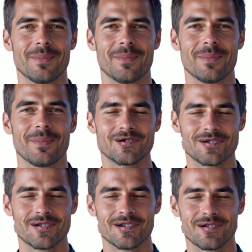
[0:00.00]
of
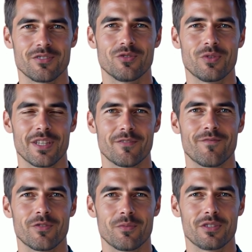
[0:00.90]
consciousness to
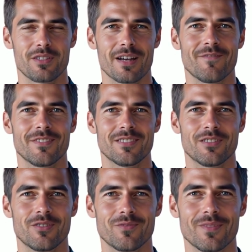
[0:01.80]
influence our
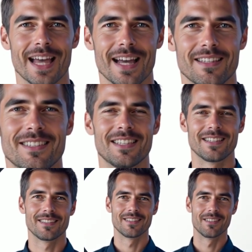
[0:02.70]
physical
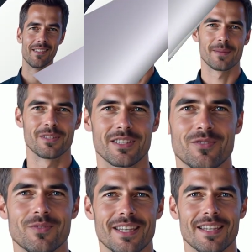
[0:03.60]
reality. Chapter
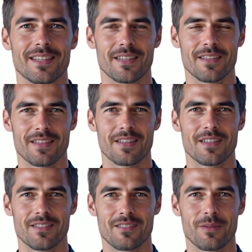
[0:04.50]
3.
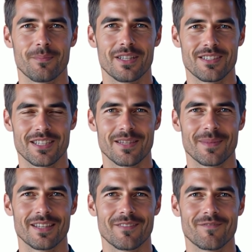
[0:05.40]
The
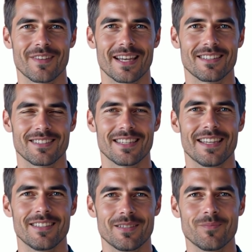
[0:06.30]
Placebo Effect
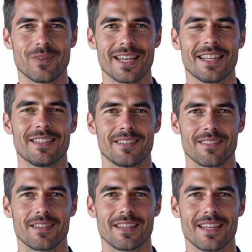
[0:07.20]
in the Brain.
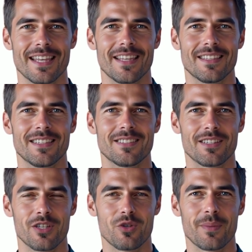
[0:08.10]
In this
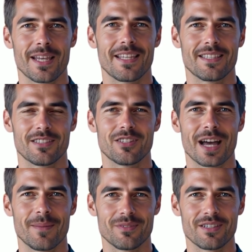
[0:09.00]
illuminating
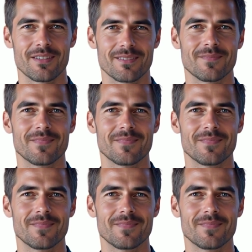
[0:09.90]
chapter,